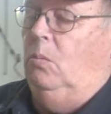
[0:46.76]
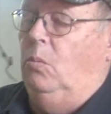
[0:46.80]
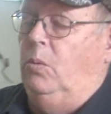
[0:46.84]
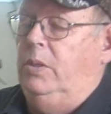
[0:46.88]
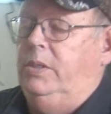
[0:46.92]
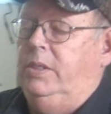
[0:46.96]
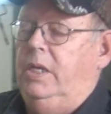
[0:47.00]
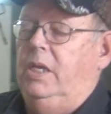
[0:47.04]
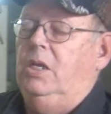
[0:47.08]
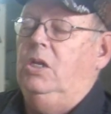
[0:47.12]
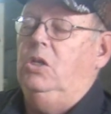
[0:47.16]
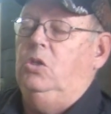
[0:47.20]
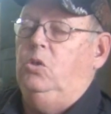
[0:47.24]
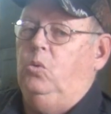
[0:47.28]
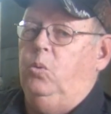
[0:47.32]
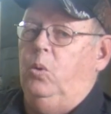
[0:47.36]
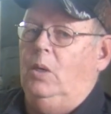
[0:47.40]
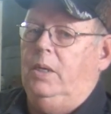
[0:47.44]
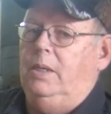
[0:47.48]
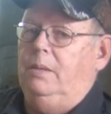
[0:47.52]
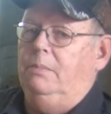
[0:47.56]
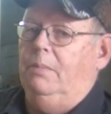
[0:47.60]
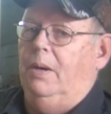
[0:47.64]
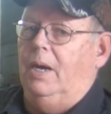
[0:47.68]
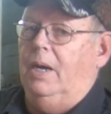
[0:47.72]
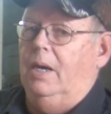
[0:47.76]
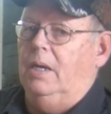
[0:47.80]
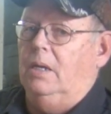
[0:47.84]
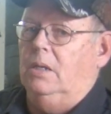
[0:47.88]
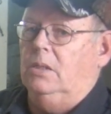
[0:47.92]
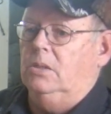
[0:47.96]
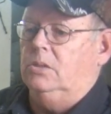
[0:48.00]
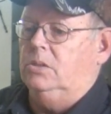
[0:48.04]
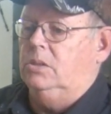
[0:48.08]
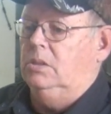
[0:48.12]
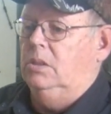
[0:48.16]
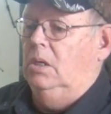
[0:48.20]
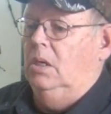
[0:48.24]
within 20
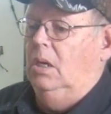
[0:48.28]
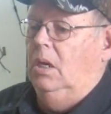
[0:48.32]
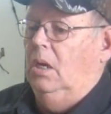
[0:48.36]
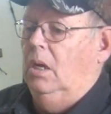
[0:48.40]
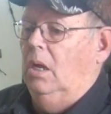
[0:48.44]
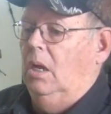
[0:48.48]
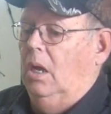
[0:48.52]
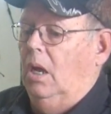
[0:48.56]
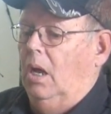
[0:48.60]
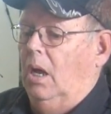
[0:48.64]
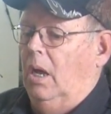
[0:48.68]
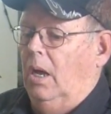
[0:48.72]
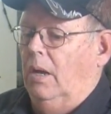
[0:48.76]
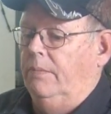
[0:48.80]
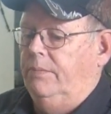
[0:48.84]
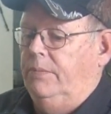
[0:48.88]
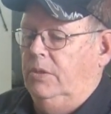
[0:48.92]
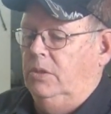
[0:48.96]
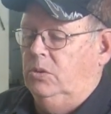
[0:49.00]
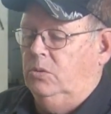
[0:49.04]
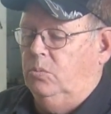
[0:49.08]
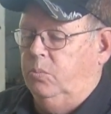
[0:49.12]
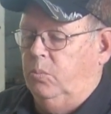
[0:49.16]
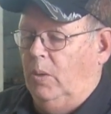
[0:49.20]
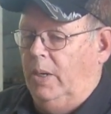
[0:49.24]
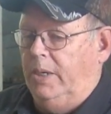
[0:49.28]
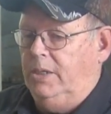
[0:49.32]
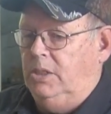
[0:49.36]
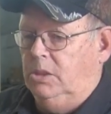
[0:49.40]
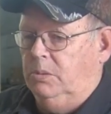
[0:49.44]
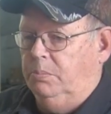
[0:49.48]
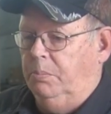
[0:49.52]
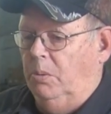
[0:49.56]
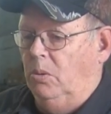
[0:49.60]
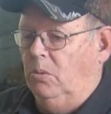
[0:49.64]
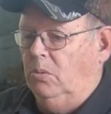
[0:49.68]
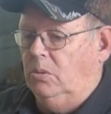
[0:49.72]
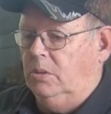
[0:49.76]
miles of this white
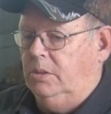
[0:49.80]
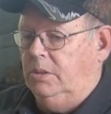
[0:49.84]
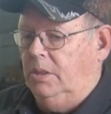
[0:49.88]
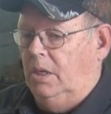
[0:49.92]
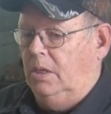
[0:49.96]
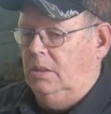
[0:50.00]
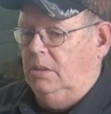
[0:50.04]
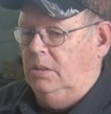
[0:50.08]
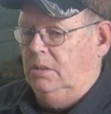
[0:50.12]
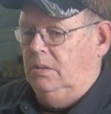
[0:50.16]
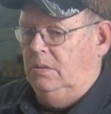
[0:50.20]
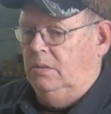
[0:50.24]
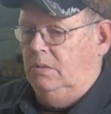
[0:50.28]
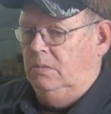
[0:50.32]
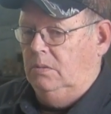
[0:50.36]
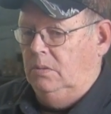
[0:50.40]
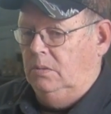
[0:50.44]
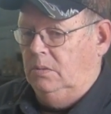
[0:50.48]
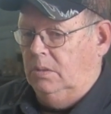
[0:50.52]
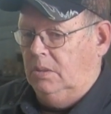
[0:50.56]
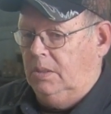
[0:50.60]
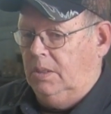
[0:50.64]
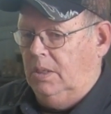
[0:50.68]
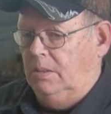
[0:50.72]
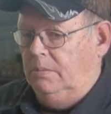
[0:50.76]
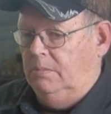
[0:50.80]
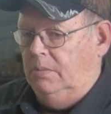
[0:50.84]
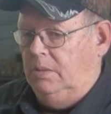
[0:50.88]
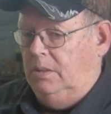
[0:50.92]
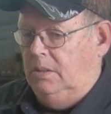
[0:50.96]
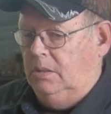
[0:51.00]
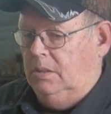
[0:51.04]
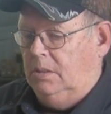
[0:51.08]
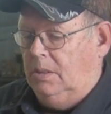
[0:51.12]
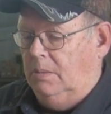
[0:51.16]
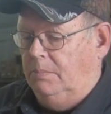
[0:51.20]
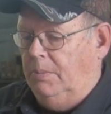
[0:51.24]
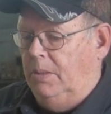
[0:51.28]
smoke starting to
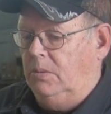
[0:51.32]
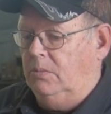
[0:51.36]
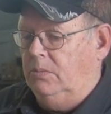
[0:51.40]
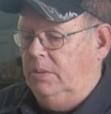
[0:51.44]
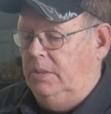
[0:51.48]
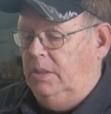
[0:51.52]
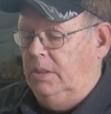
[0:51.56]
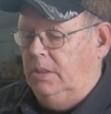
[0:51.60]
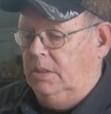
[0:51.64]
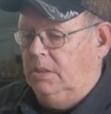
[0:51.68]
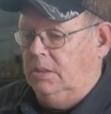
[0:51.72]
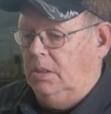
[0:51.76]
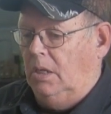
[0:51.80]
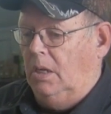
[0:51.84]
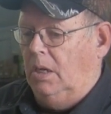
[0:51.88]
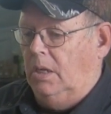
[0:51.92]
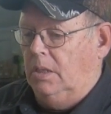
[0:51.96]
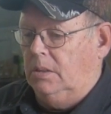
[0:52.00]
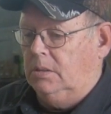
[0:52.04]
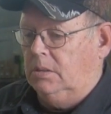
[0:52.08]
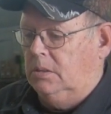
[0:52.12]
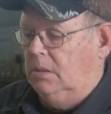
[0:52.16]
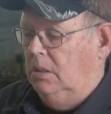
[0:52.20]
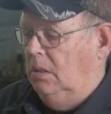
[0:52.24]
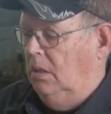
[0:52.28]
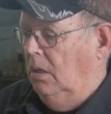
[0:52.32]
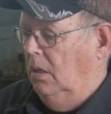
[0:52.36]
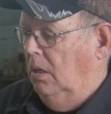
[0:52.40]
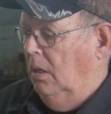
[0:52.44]
come out the exhaust.